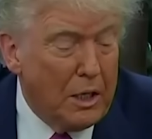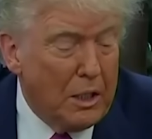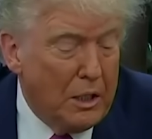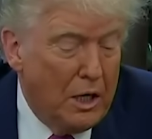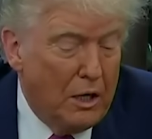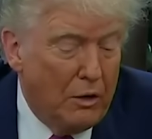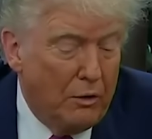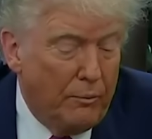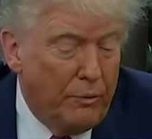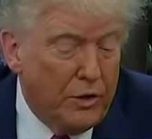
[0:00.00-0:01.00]
but, you
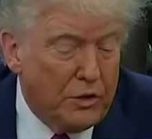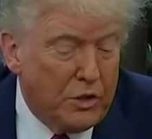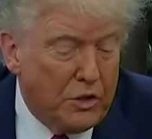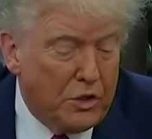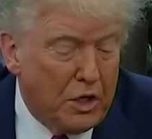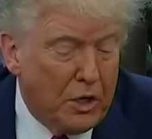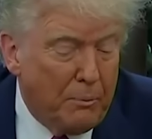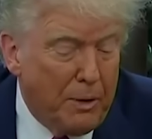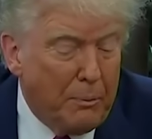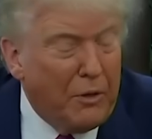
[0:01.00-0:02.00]
know, this is
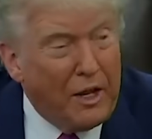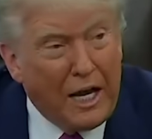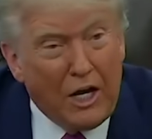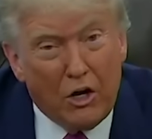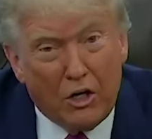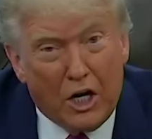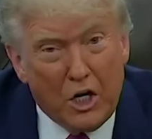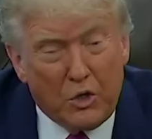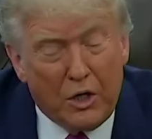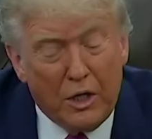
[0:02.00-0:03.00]
people that hate our
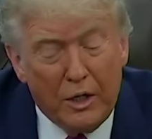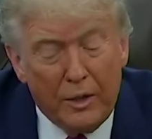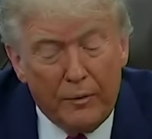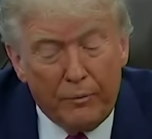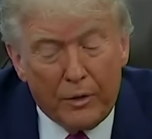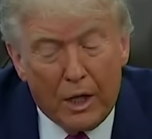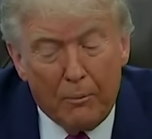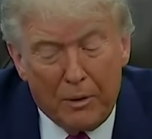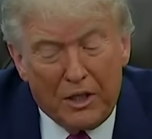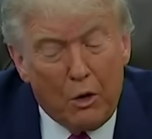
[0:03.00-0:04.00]
country,
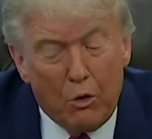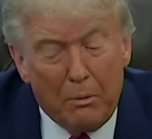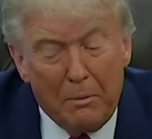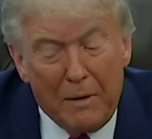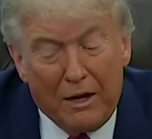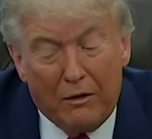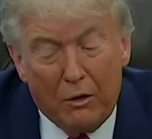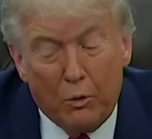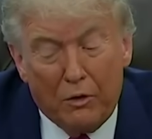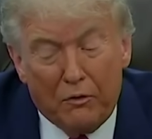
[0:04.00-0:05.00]
but they will be
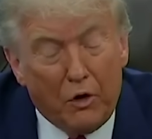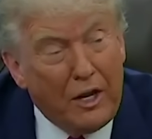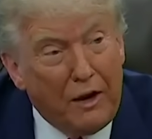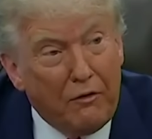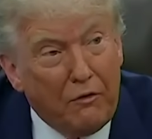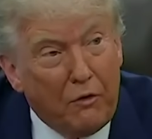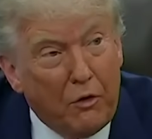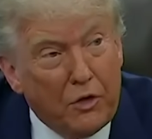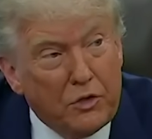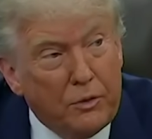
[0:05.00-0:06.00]
met with very heavy
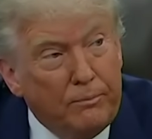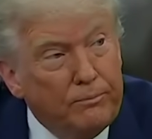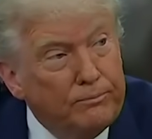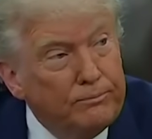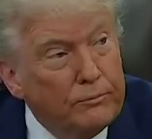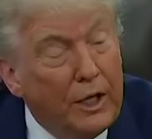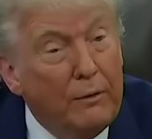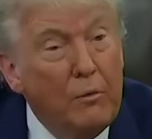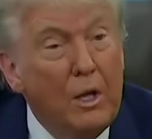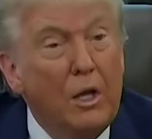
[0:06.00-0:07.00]
force.
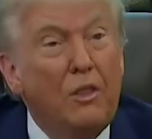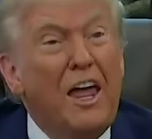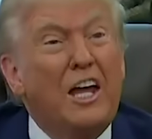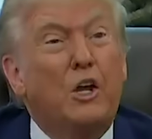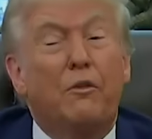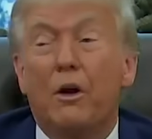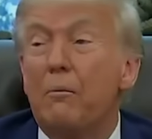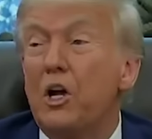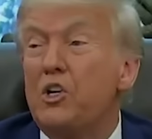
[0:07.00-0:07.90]
Thank you very